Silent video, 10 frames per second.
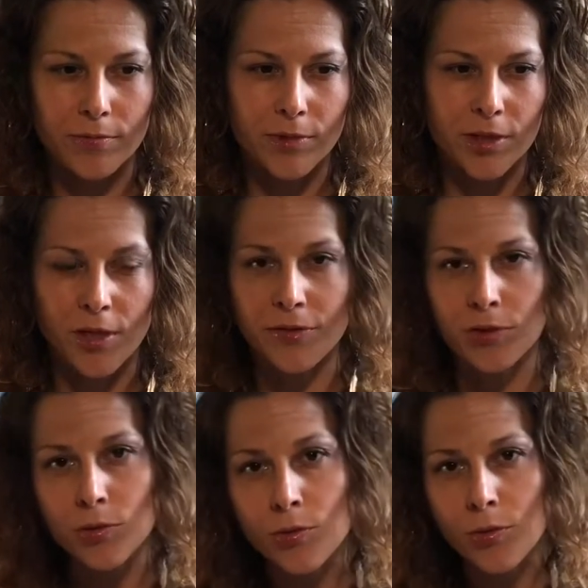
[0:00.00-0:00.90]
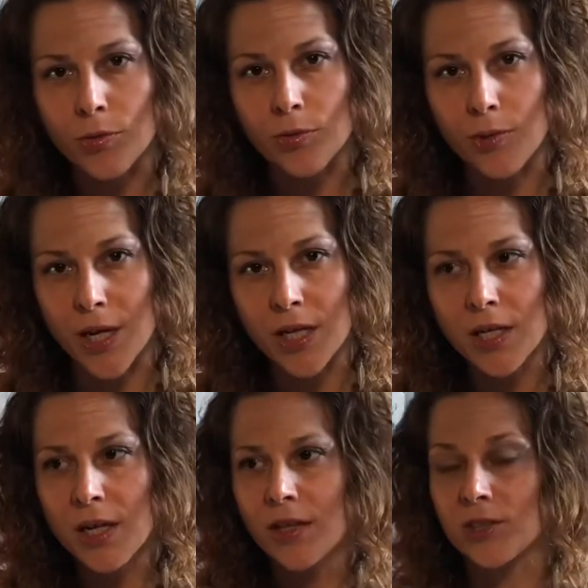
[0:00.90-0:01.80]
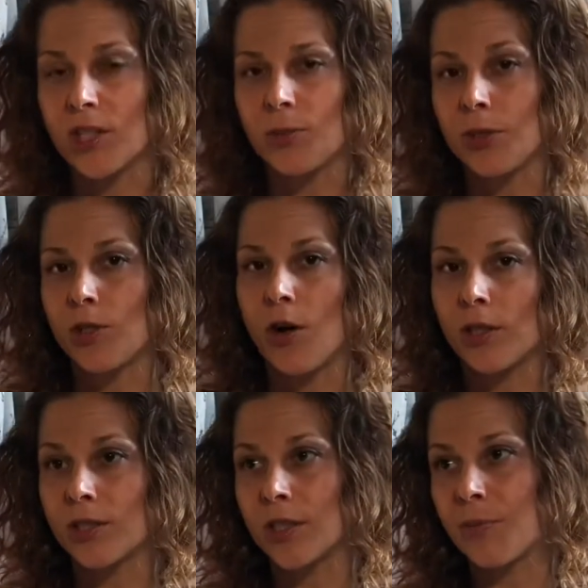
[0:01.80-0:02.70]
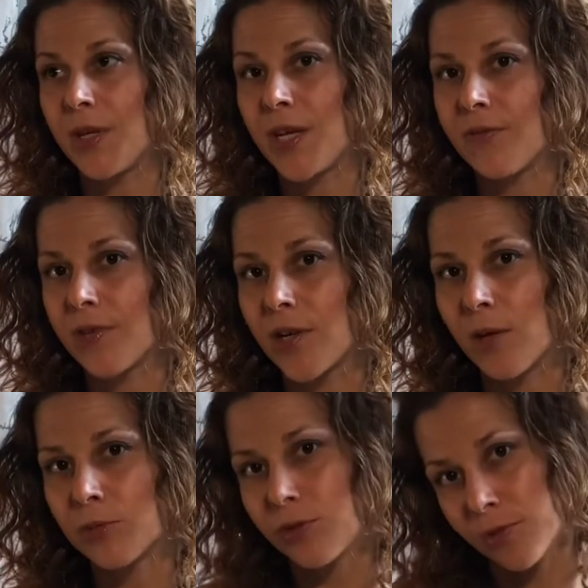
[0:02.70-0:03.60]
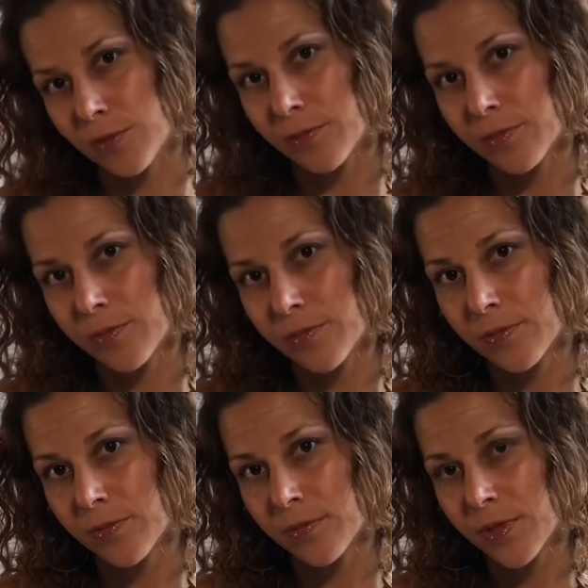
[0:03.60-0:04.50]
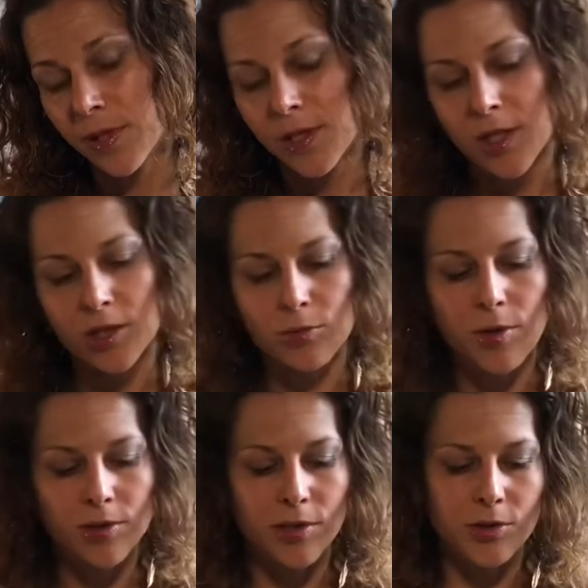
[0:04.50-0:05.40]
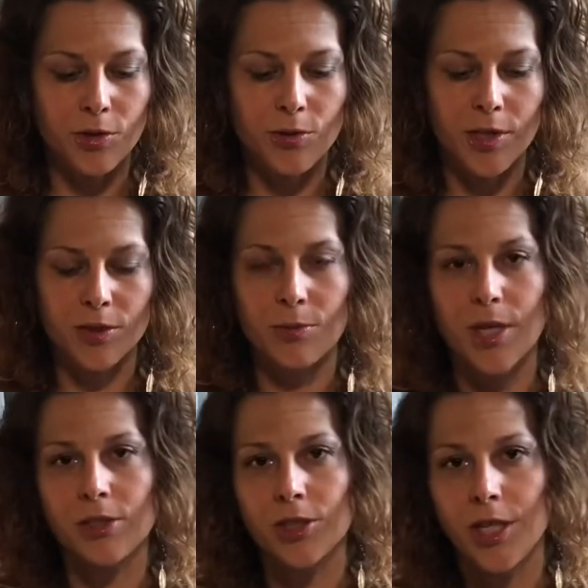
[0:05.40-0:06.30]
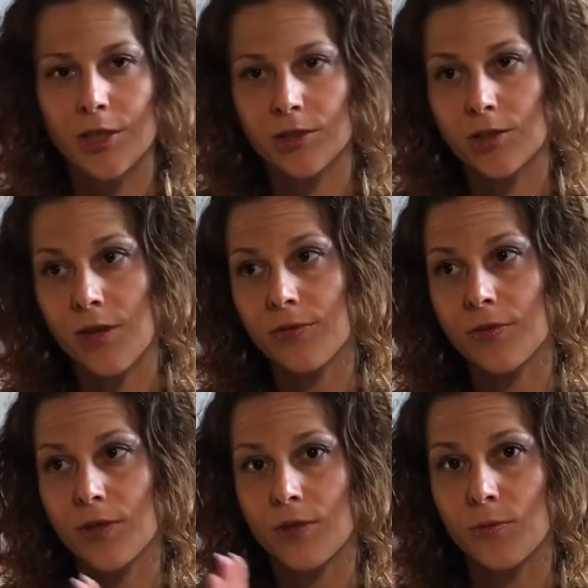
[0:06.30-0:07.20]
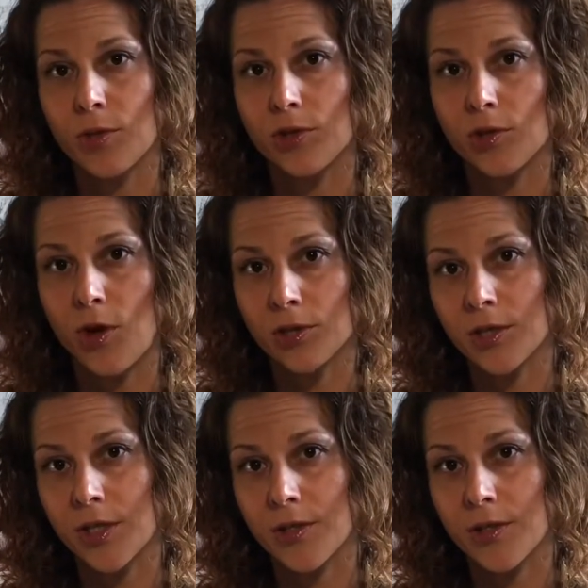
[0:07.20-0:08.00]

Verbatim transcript: self-soothe, right? So that's where toxic behavior comes from. As well as then too, yes, we educate ourselves on what's toxic